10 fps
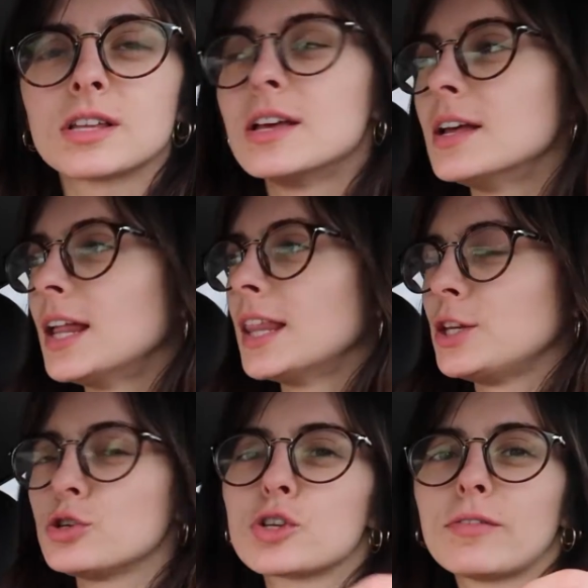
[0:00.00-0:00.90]
They
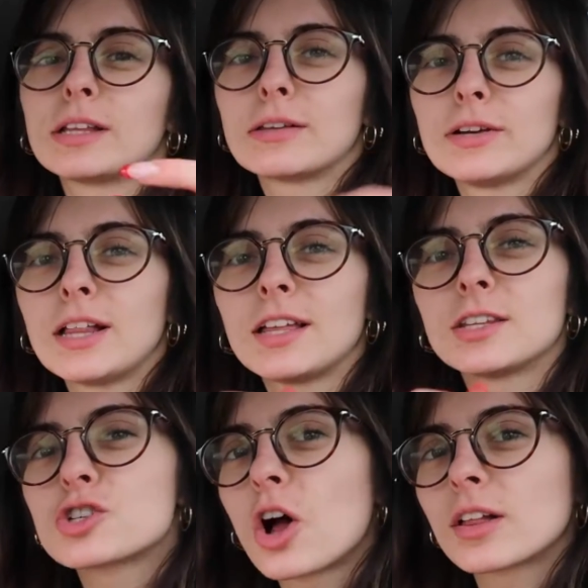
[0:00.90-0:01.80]
usually have like the vanilla and
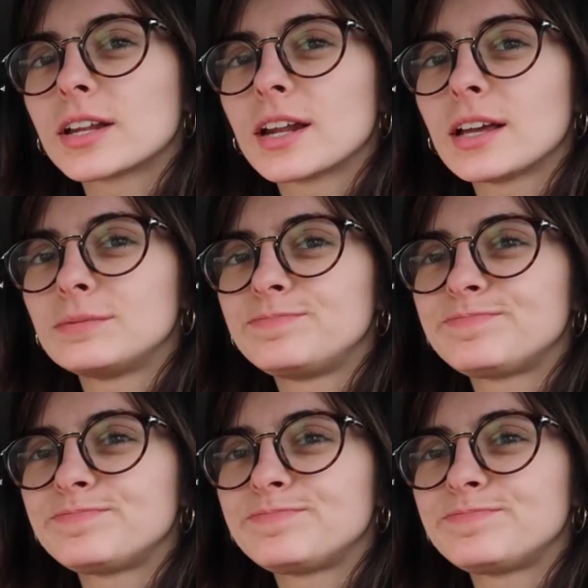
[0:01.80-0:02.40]
the chocolate in it.